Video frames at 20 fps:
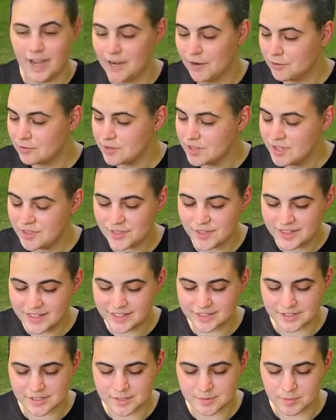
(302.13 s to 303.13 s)
don't really think
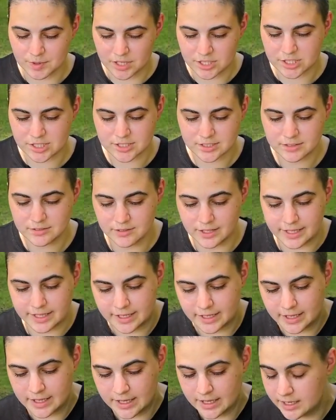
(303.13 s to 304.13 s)
that there's much like
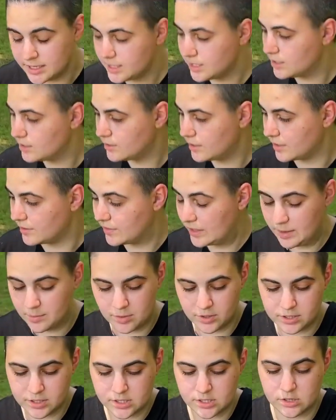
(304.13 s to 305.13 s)
in here that they
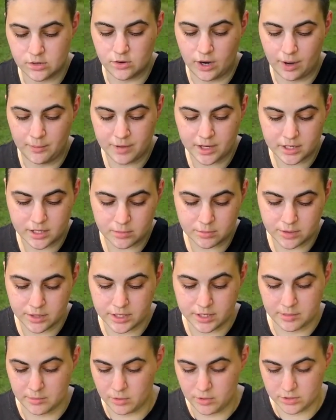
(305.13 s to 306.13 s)
put, so I'm not gonna put
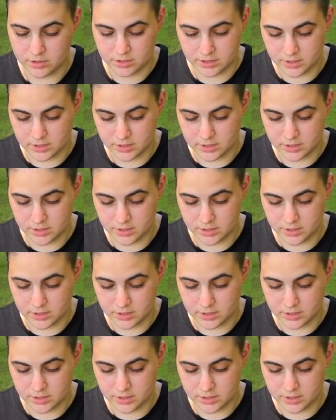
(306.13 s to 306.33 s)
any more than